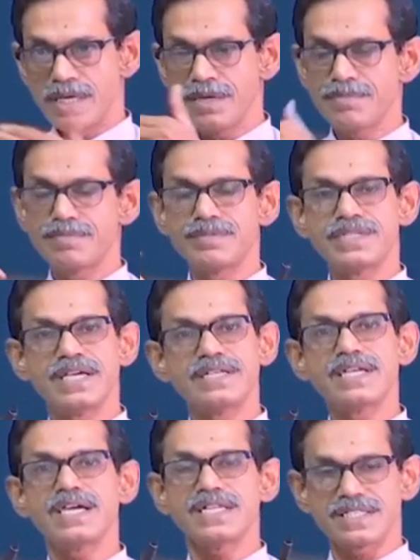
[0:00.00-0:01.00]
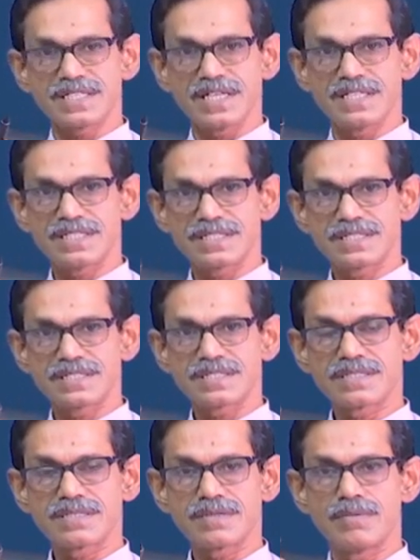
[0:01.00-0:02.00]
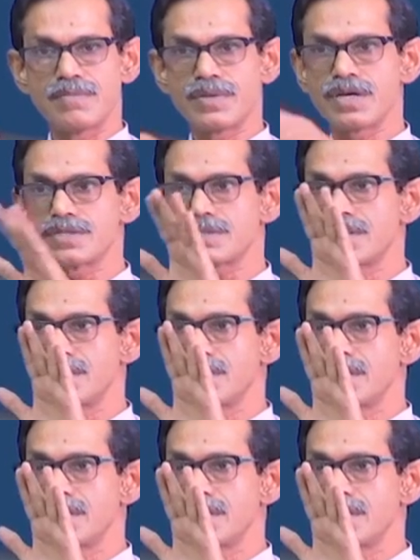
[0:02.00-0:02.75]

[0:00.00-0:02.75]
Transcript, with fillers: if dendritic cells, because